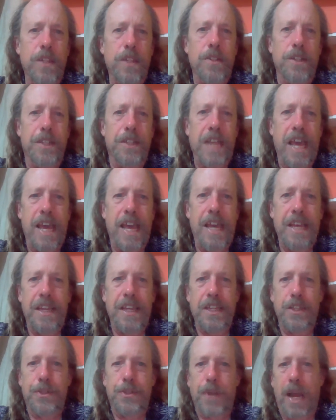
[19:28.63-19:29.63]
in the
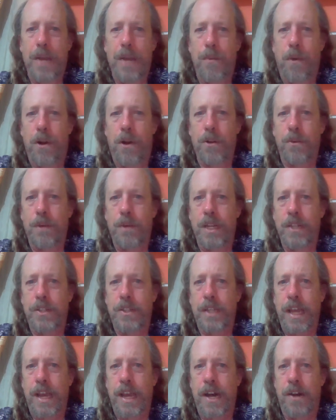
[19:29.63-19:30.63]
day and try to walk
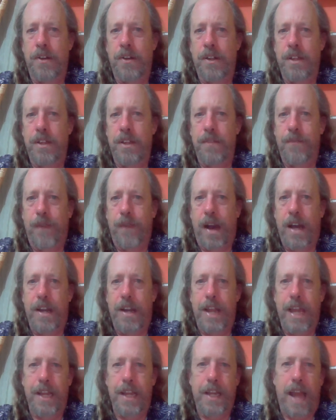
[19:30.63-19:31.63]
around town and
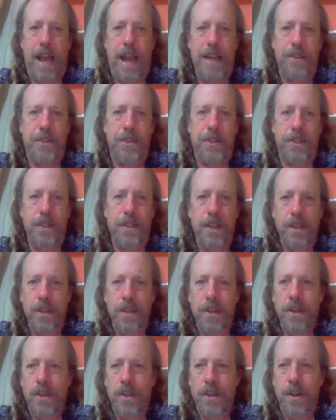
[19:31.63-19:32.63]
find a nice
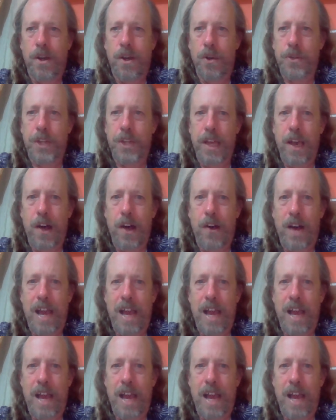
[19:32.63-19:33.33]
hotel.